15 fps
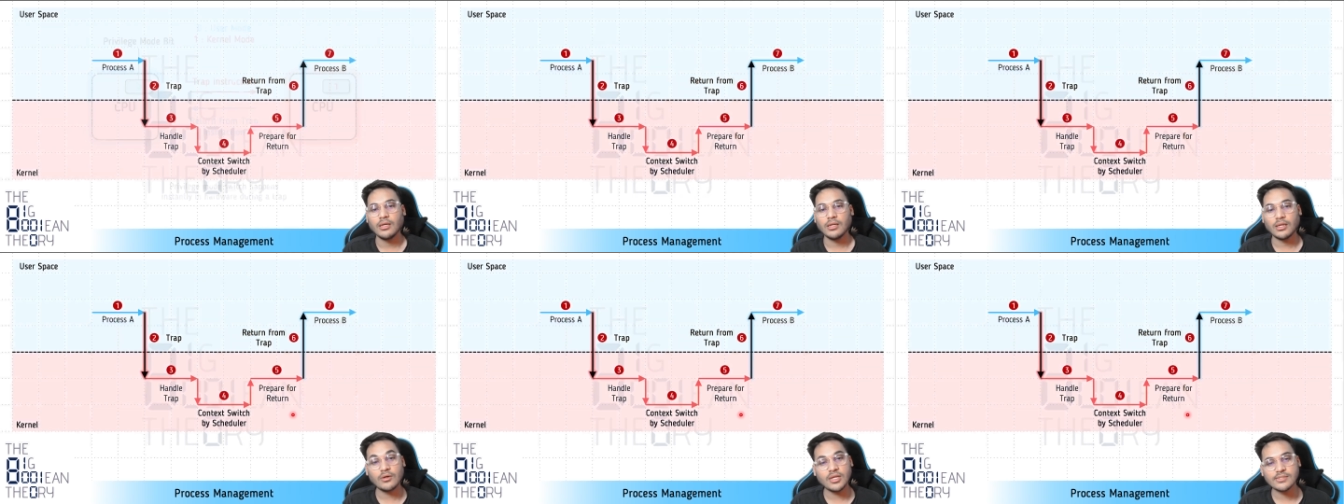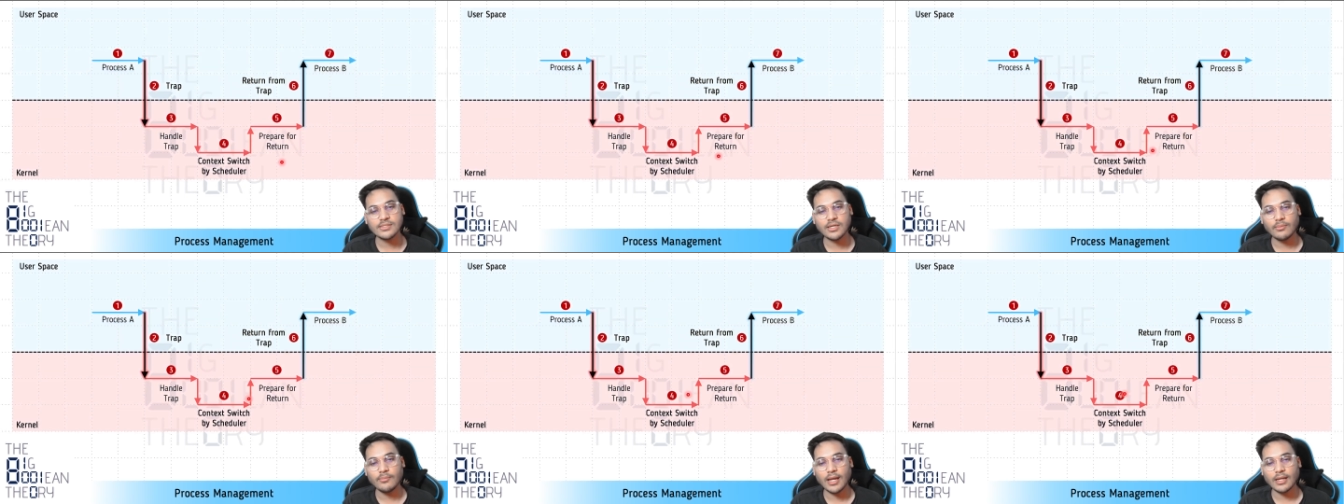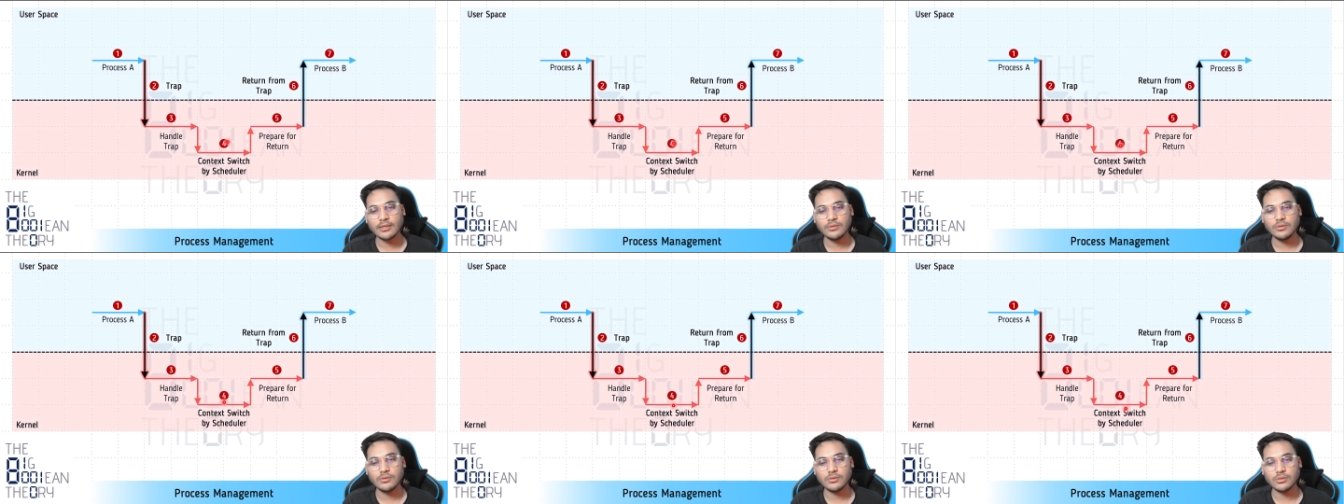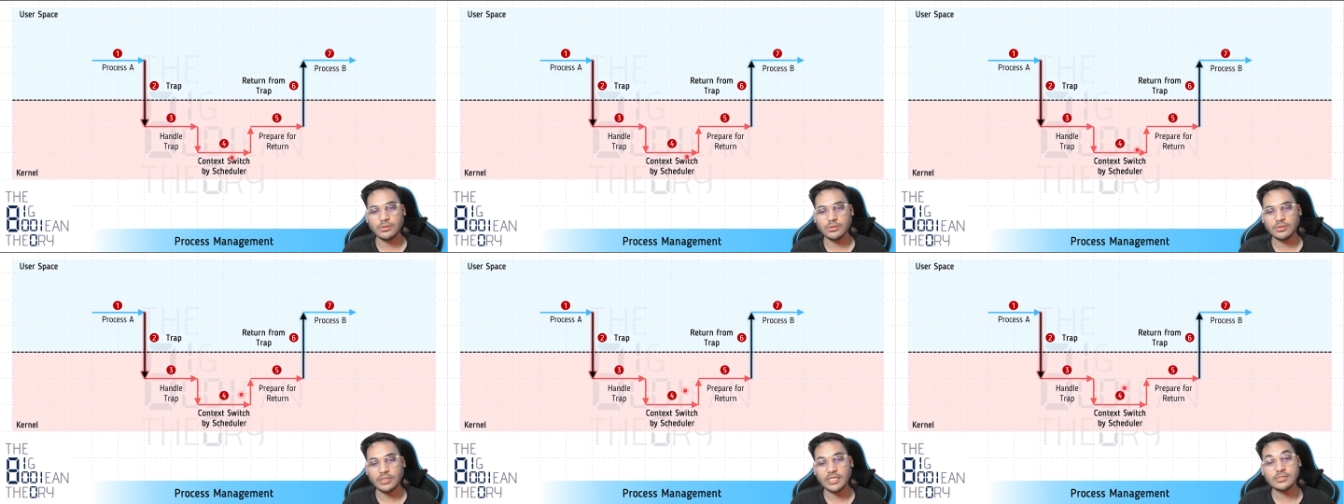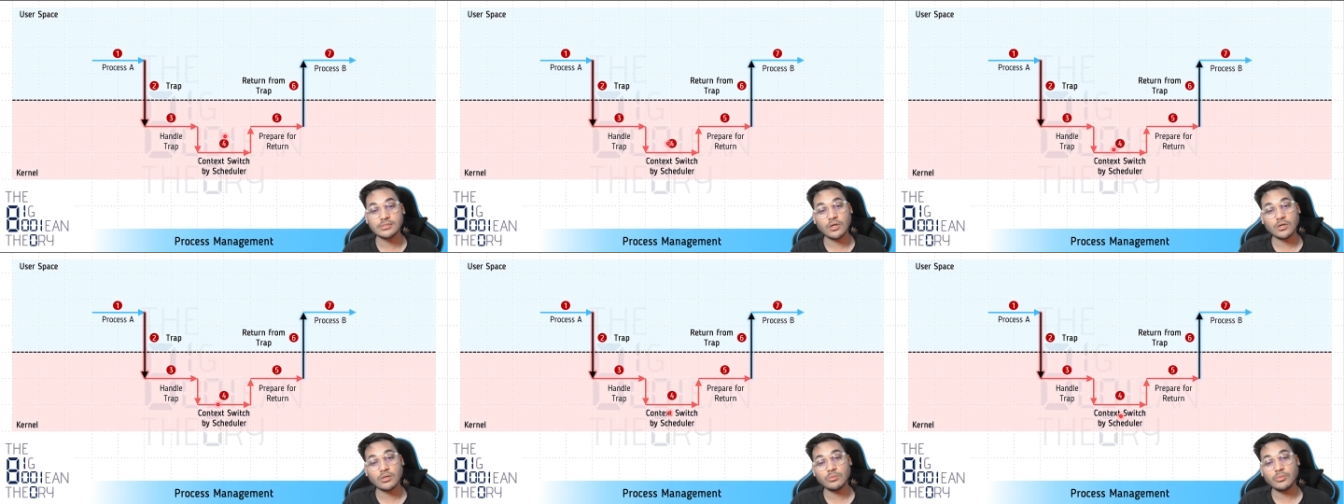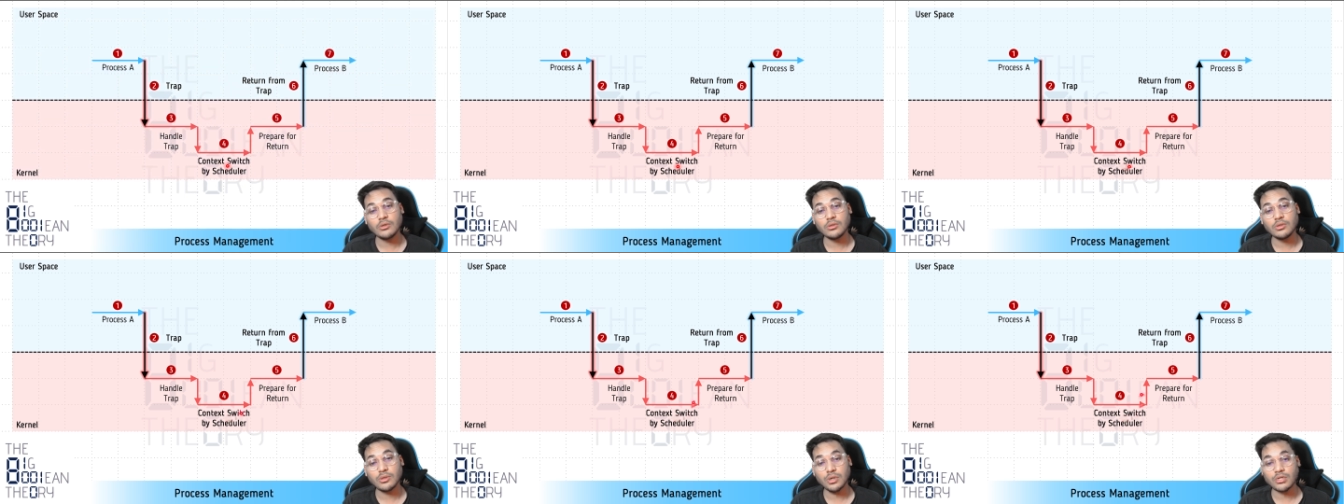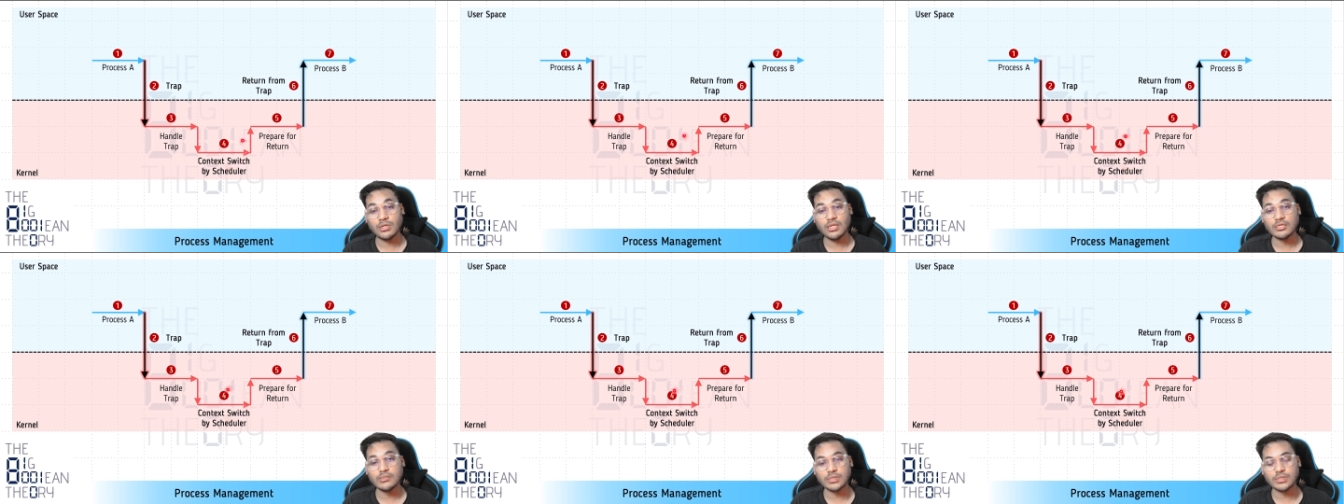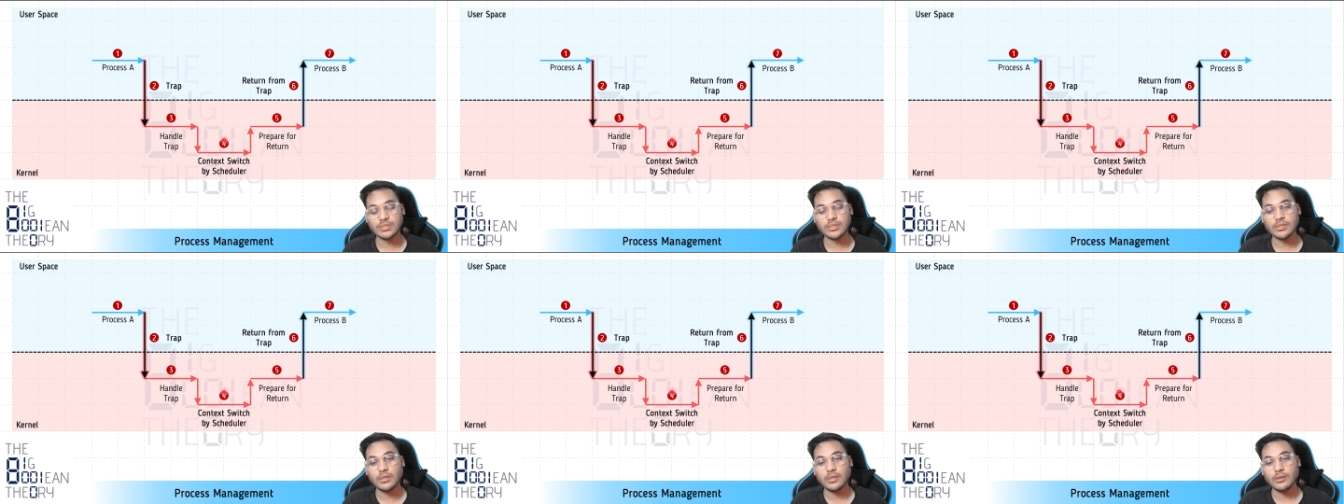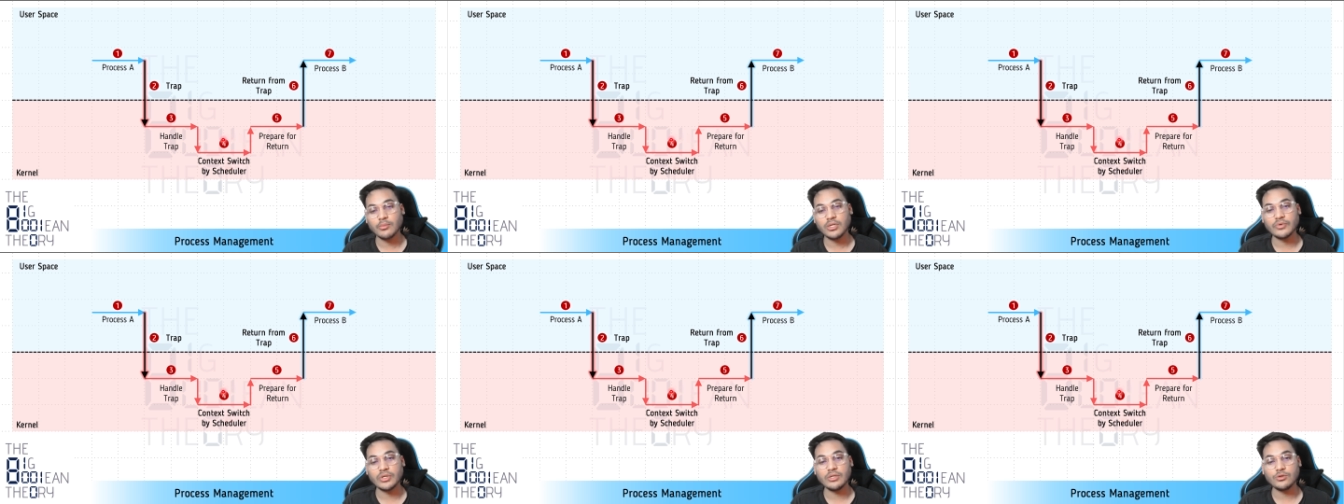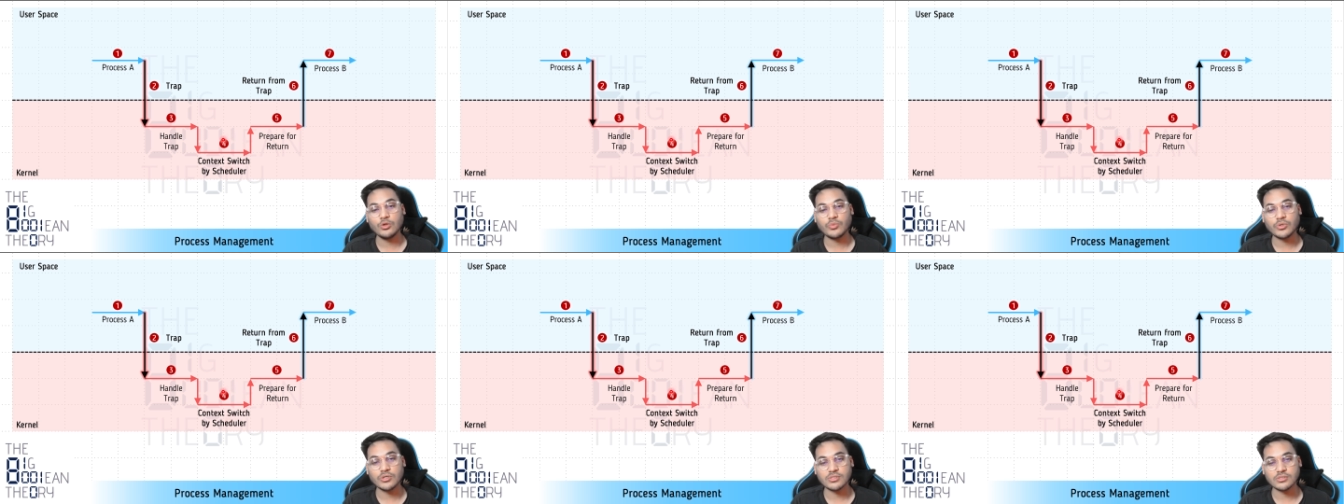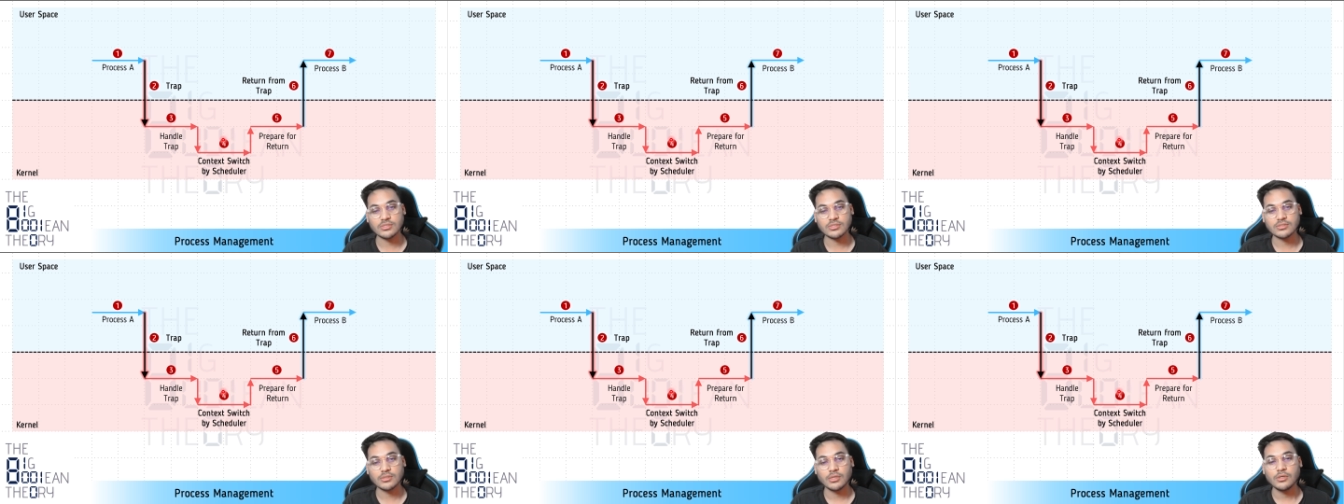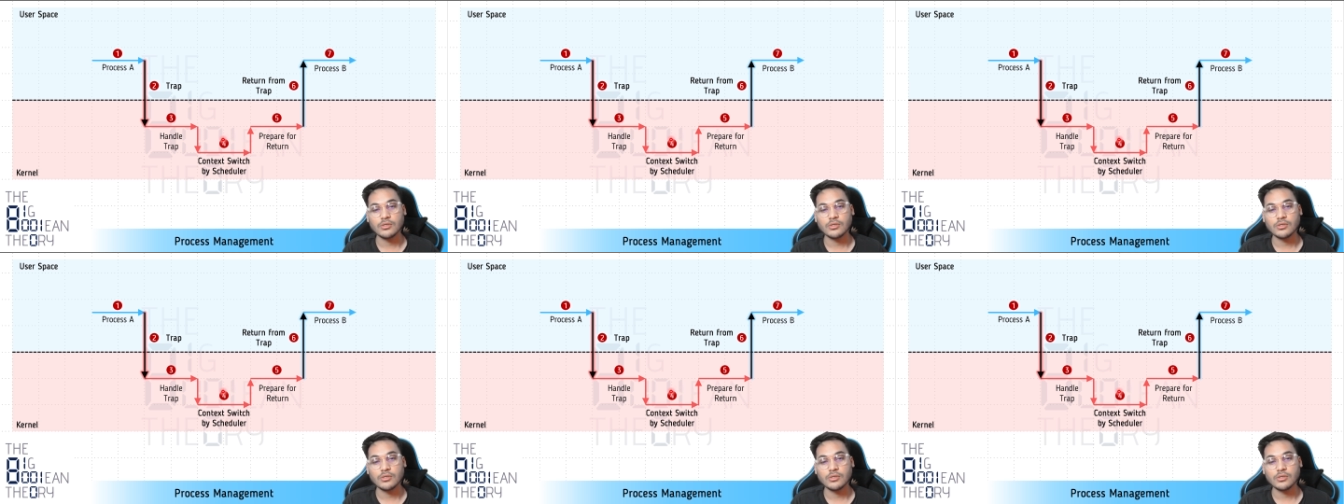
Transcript: Now let's talk about context switch between two processes.